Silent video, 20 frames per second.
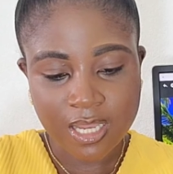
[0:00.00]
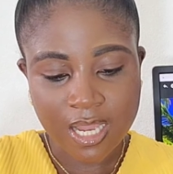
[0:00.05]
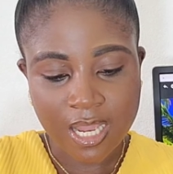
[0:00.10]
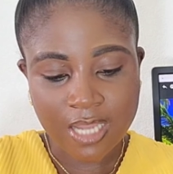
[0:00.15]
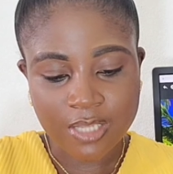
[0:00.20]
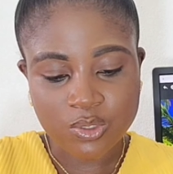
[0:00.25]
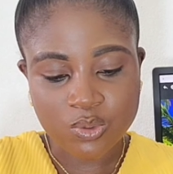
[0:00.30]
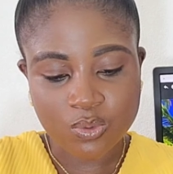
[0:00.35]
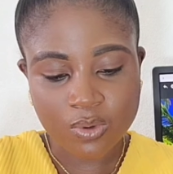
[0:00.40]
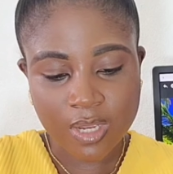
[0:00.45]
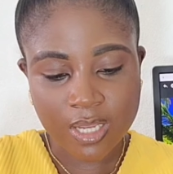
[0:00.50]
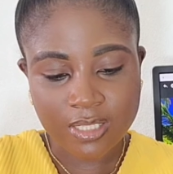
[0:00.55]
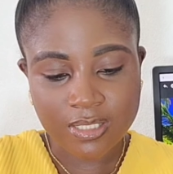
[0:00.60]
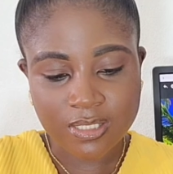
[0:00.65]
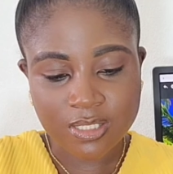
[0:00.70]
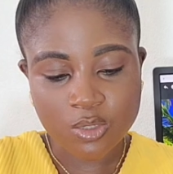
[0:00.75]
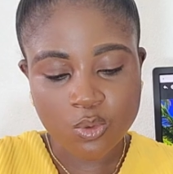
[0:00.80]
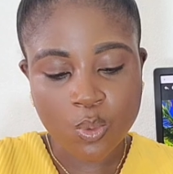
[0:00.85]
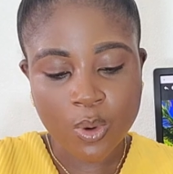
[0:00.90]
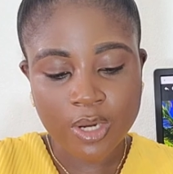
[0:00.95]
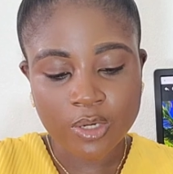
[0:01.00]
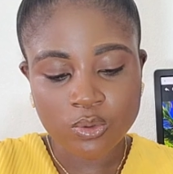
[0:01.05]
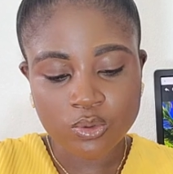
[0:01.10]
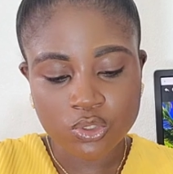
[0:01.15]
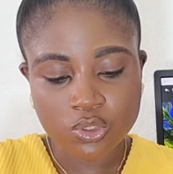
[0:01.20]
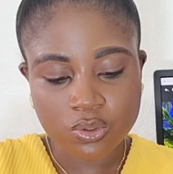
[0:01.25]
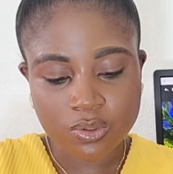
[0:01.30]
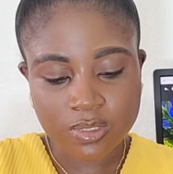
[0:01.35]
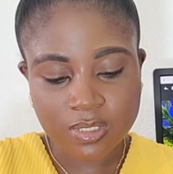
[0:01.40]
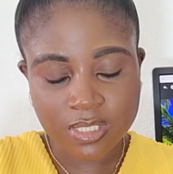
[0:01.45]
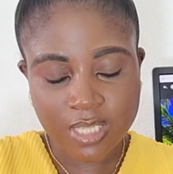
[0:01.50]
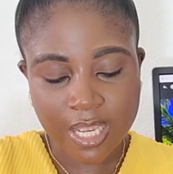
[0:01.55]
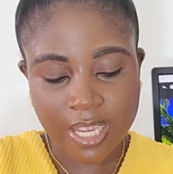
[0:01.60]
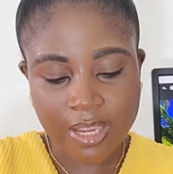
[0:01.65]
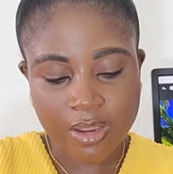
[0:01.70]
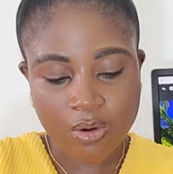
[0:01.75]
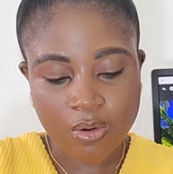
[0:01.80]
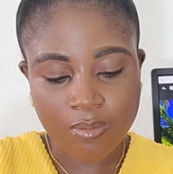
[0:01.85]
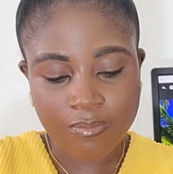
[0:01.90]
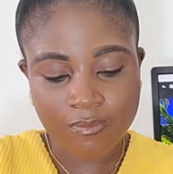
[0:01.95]
As you can see, when you just
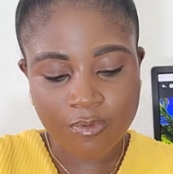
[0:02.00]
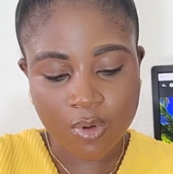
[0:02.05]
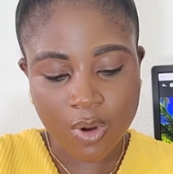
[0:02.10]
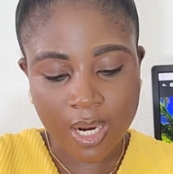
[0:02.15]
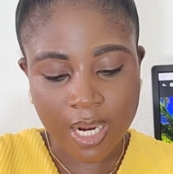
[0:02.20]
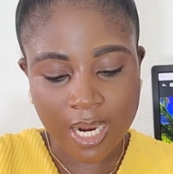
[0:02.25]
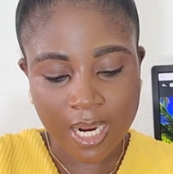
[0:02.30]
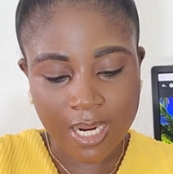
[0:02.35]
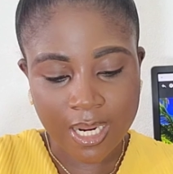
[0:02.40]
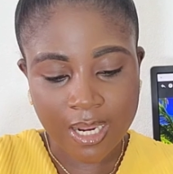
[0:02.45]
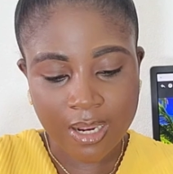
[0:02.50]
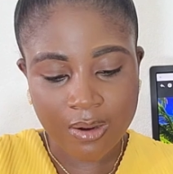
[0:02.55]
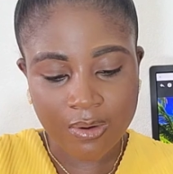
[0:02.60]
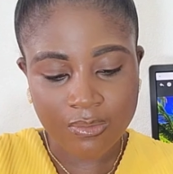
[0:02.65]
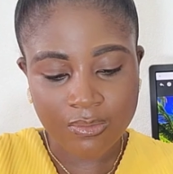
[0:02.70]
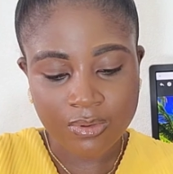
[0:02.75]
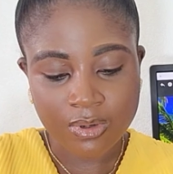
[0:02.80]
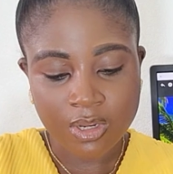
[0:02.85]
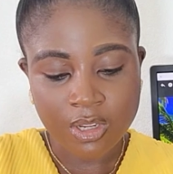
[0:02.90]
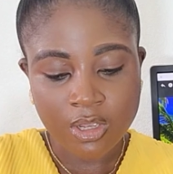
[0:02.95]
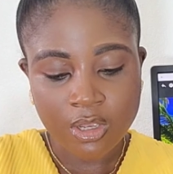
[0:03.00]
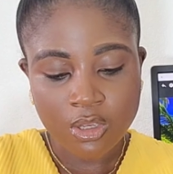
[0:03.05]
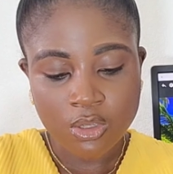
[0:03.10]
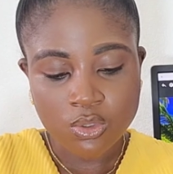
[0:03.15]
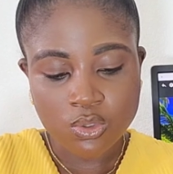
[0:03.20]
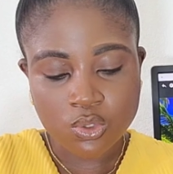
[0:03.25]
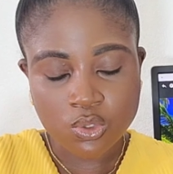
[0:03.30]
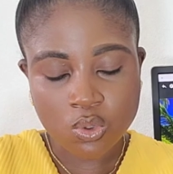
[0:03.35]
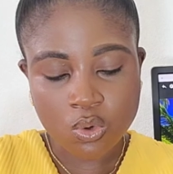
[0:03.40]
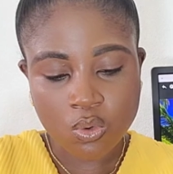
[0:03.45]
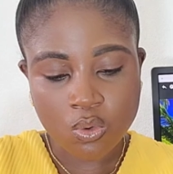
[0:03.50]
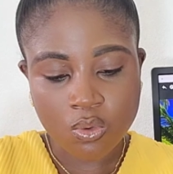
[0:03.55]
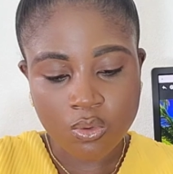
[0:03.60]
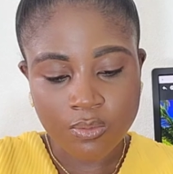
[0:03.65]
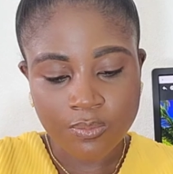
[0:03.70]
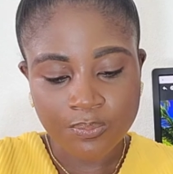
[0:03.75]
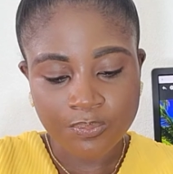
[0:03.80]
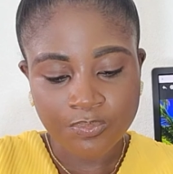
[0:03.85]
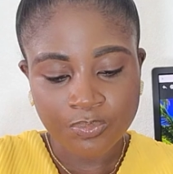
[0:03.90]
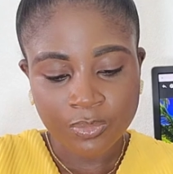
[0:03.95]
sign up for an account. So
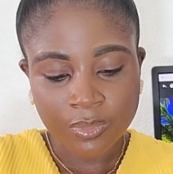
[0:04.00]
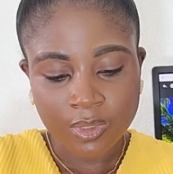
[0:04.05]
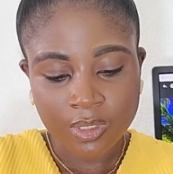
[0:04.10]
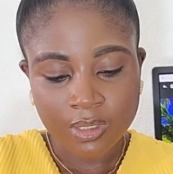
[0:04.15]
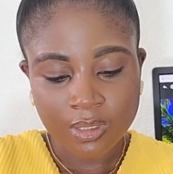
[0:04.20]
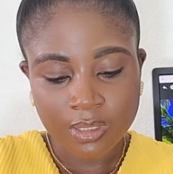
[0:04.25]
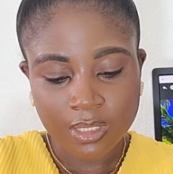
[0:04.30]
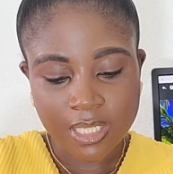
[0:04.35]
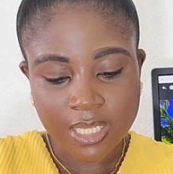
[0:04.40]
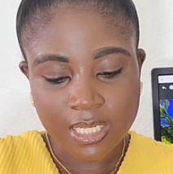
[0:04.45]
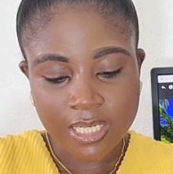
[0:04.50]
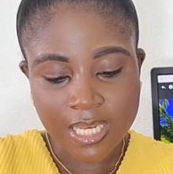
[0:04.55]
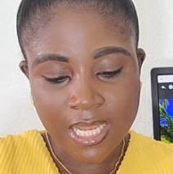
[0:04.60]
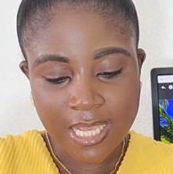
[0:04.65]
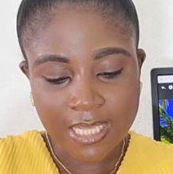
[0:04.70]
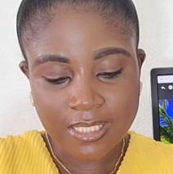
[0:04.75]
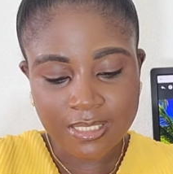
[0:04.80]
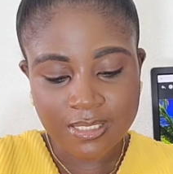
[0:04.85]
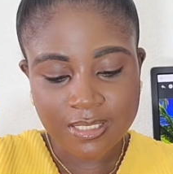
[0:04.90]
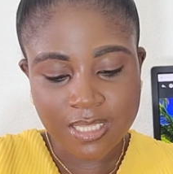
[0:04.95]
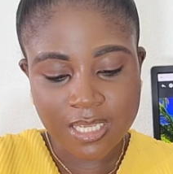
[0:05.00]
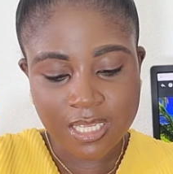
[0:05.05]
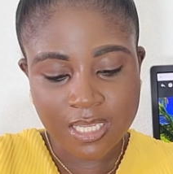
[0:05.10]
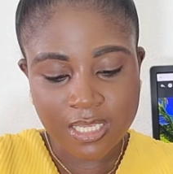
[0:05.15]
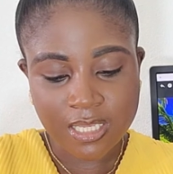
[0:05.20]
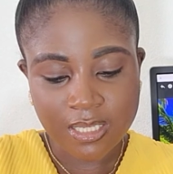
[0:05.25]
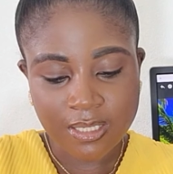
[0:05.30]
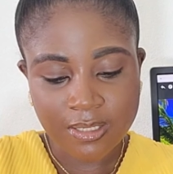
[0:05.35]
the next day,